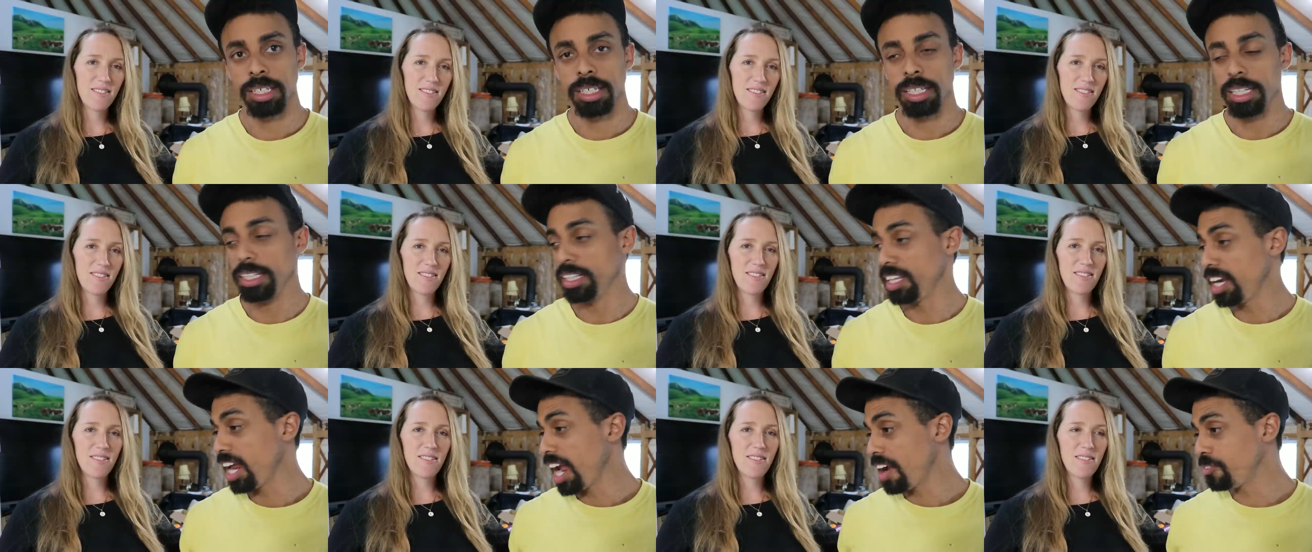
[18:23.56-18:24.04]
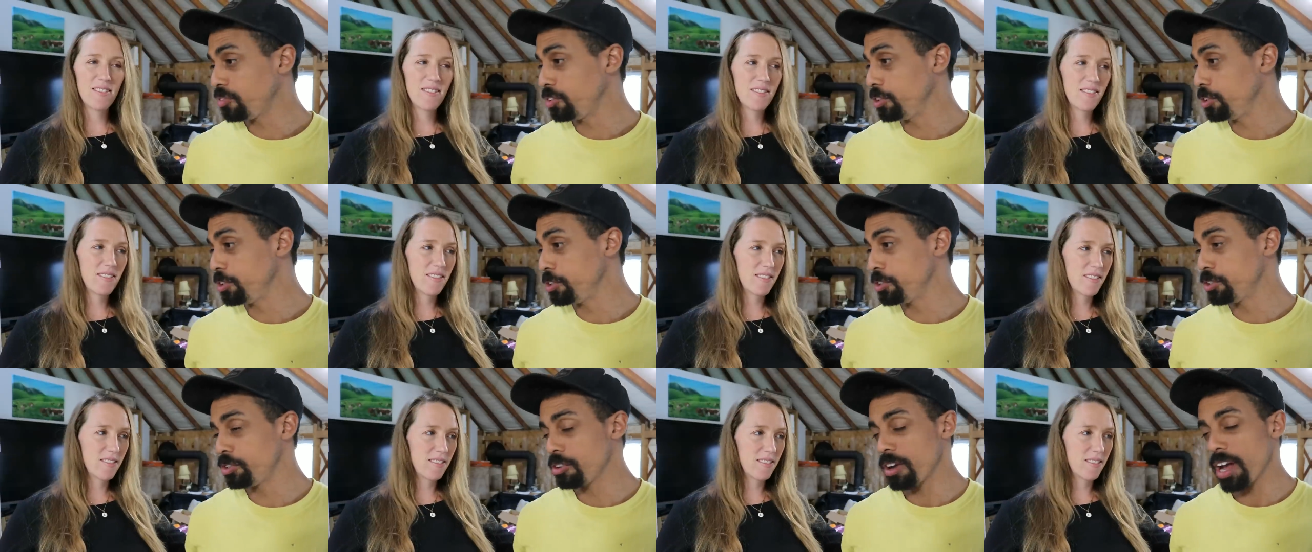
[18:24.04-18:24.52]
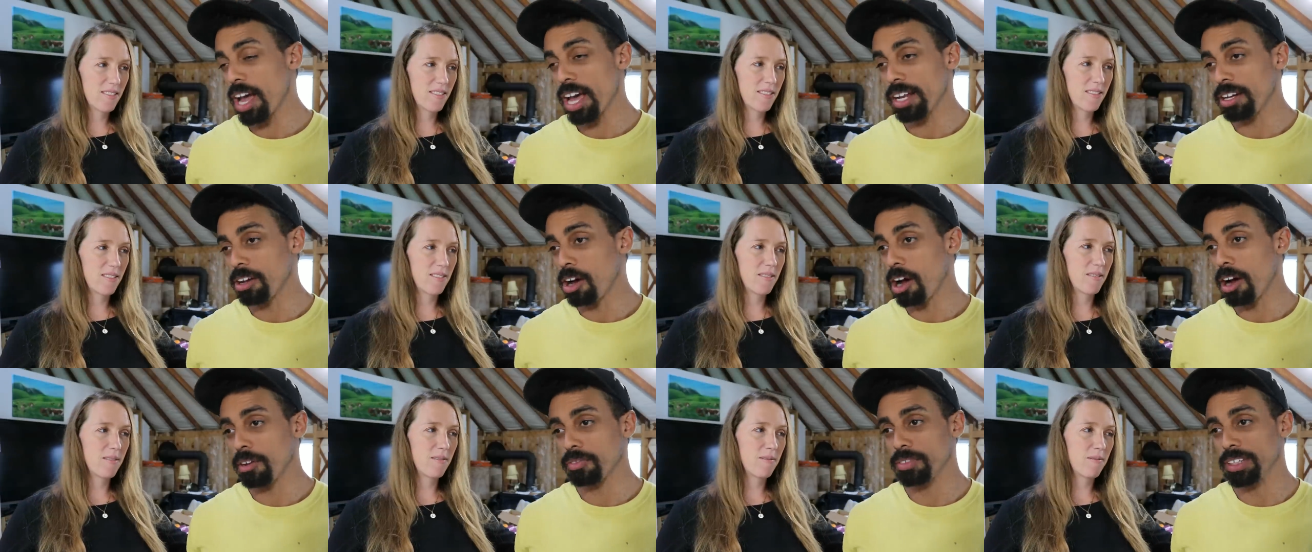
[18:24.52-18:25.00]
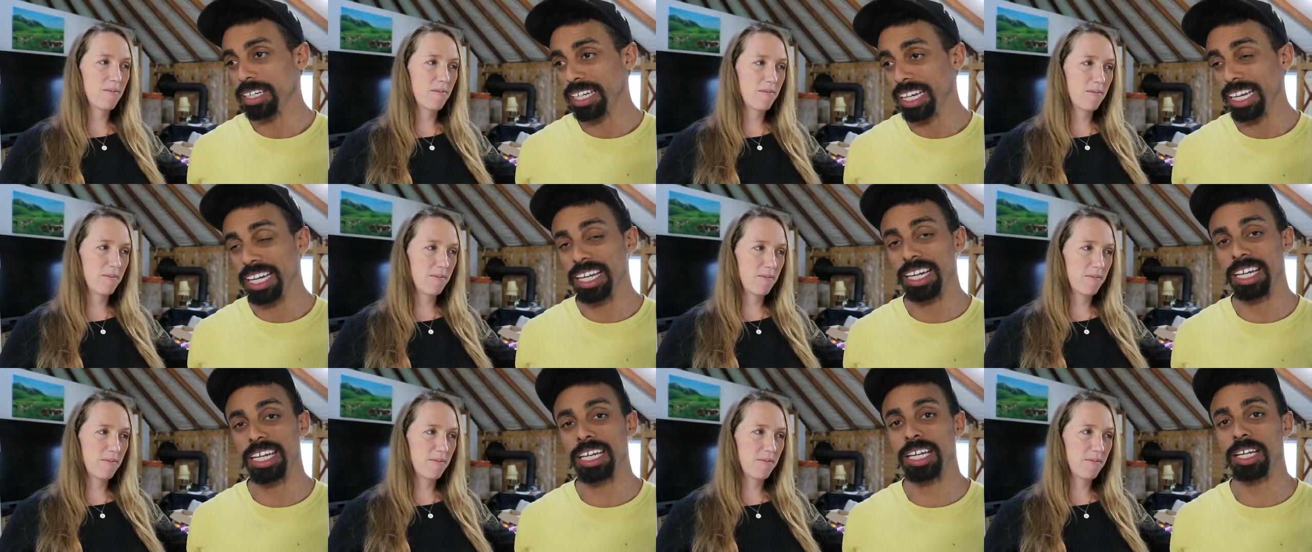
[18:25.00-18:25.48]
Speaker 1: And then after you dried off the
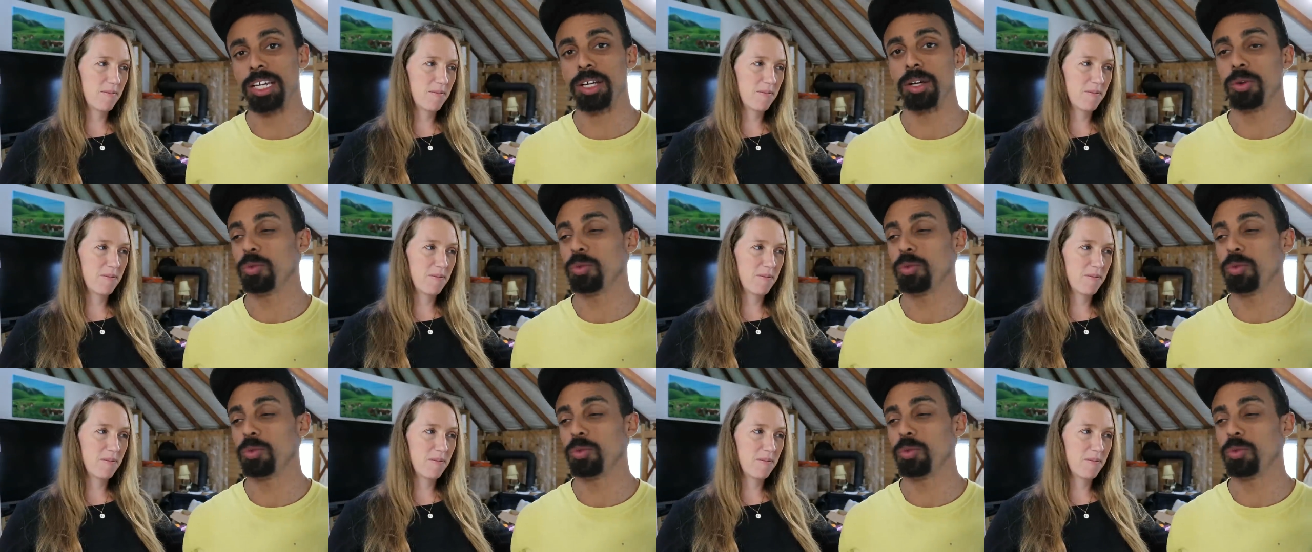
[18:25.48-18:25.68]
guinea,